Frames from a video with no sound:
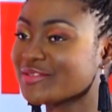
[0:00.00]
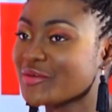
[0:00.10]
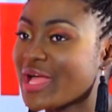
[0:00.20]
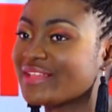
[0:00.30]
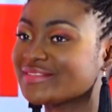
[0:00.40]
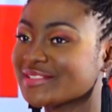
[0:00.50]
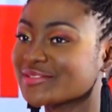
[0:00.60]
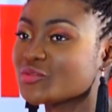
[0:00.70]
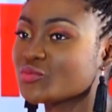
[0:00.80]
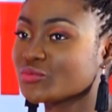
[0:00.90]
So after
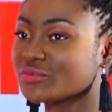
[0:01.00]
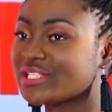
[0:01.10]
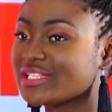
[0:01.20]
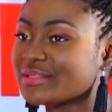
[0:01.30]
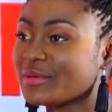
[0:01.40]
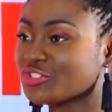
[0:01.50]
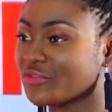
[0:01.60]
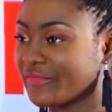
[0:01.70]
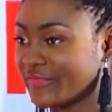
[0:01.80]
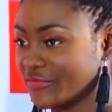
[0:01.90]
school, tell us about
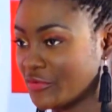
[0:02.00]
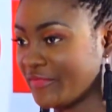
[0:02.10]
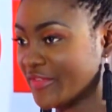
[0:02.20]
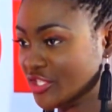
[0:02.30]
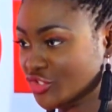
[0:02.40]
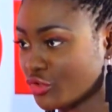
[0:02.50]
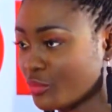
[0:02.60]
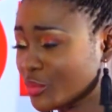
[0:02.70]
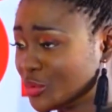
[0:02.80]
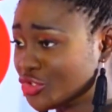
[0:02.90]
your first
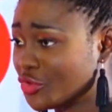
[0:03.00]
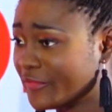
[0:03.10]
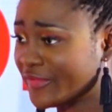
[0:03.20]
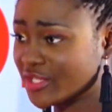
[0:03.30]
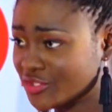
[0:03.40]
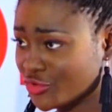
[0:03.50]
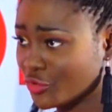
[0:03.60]
job. What was your first